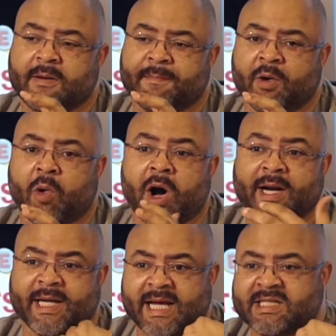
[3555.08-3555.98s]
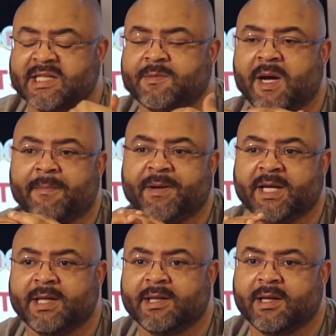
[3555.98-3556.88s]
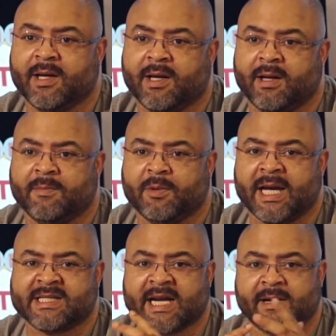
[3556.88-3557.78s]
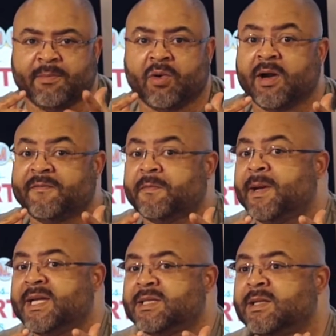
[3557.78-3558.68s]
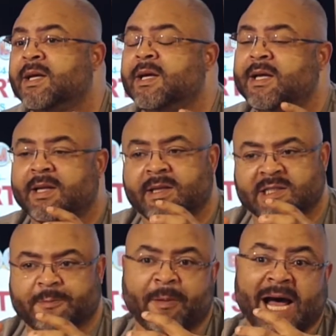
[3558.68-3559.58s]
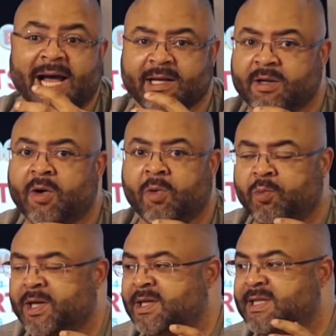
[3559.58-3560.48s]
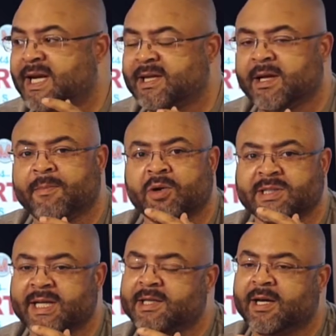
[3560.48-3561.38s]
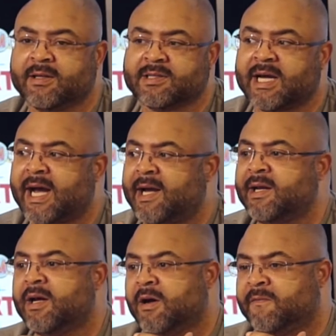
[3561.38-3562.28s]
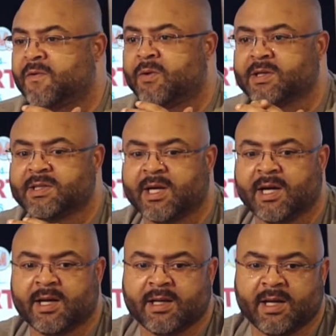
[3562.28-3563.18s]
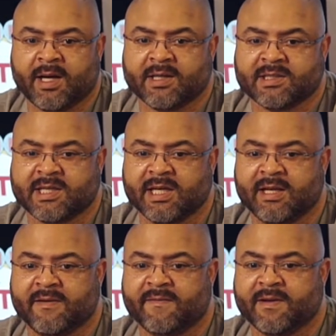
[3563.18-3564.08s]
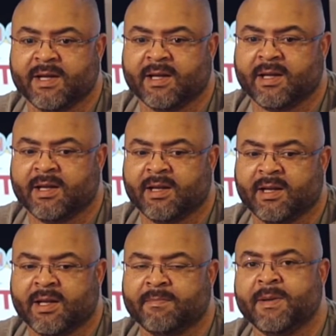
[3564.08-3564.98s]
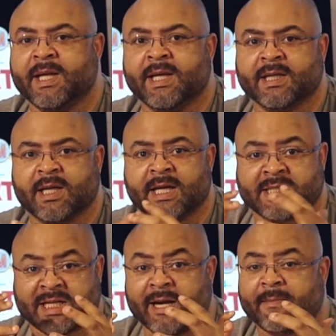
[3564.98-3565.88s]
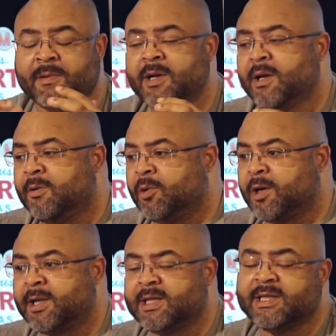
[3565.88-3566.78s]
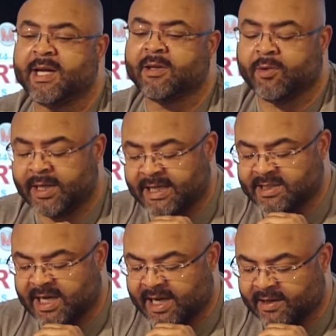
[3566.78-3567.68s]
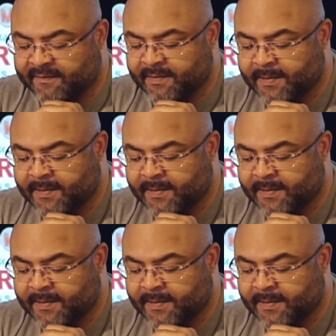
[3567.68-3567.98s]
Milwaukee. That's just my opinion. Um, as I get more information, the spot on when to take them or take the other side. Of course, Steve and and me and, and Skip, we're going to get together on that side of it.